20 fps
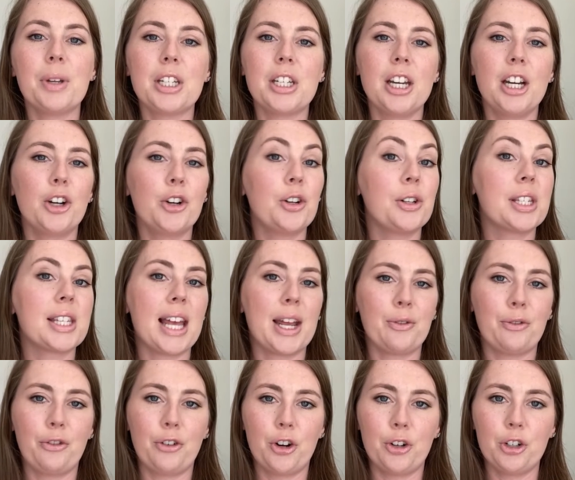materials,
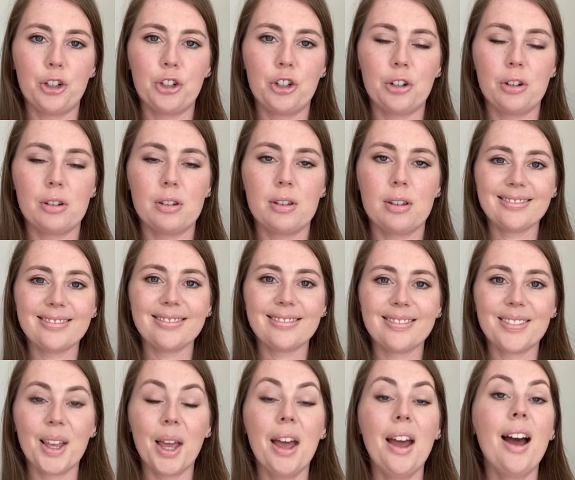and furnitures.
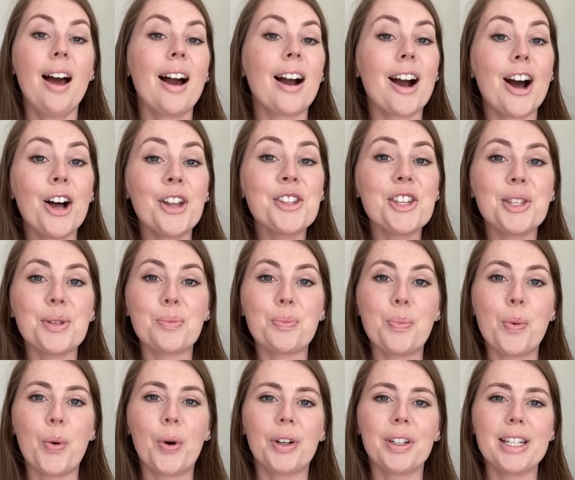A
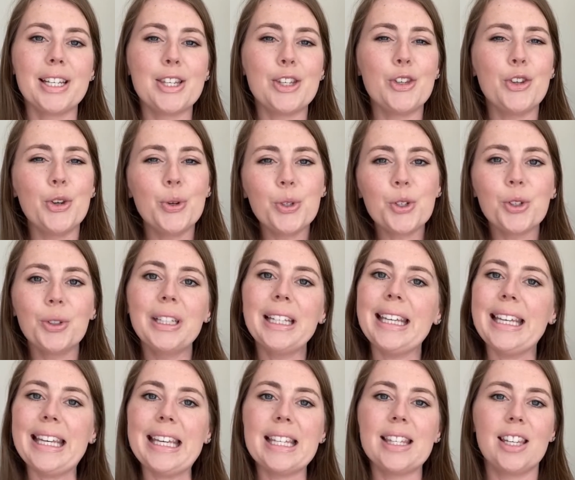concept board is
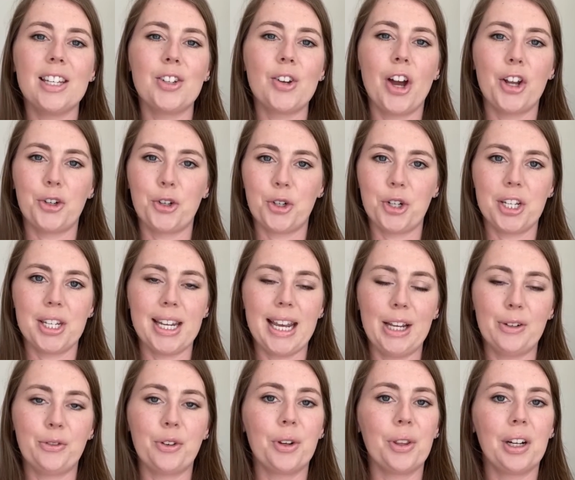usually easy to
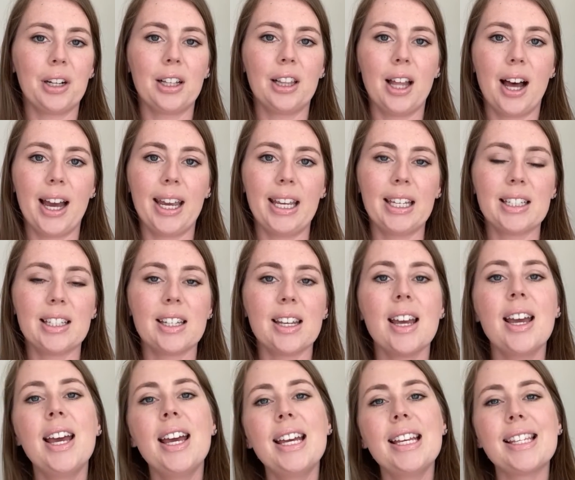understand for the client,
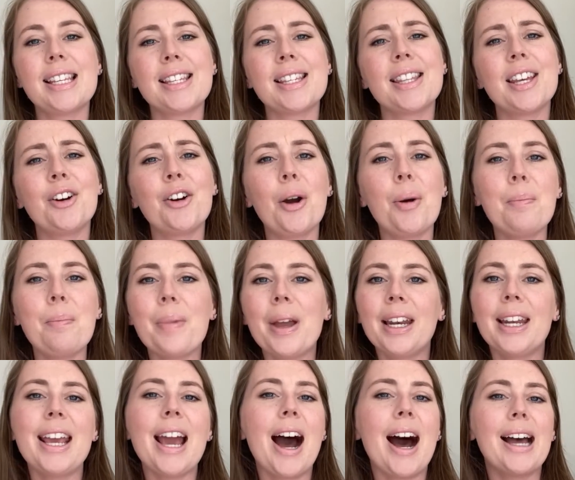since there are
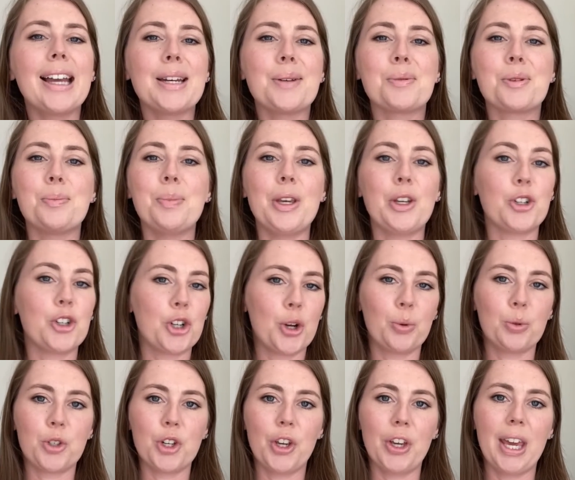many items being
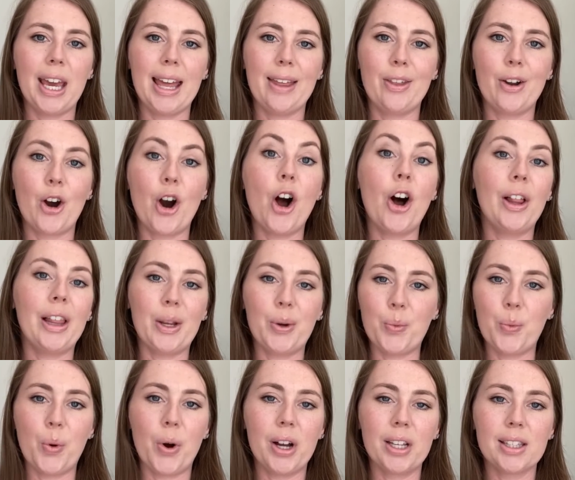shown together all
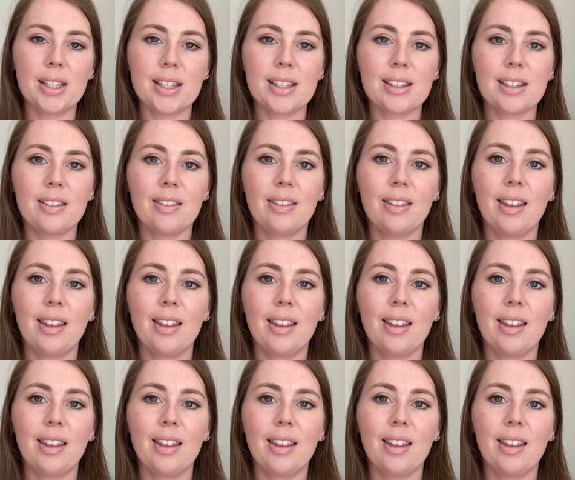at once.